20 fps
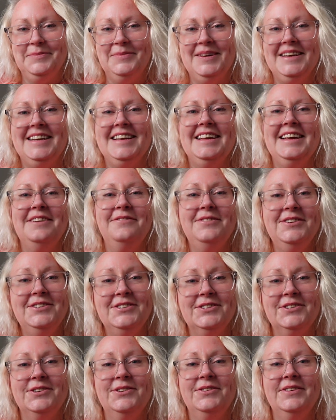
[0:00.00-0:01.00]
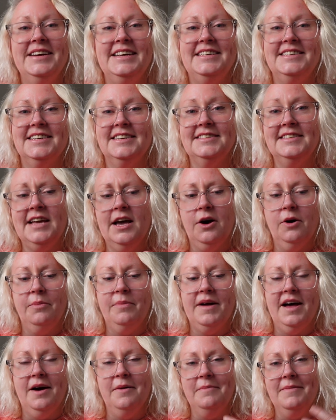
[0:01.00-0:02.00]
but if you do, it does help
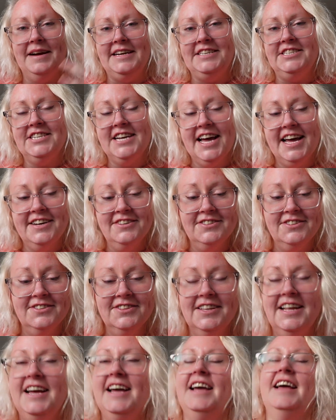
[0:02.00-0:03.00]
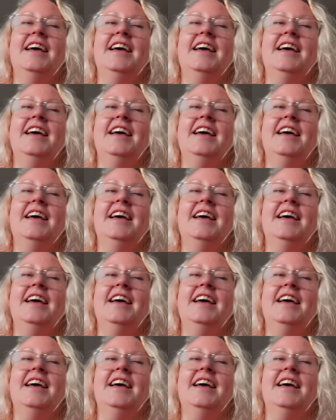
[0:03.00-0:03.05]
out my channel.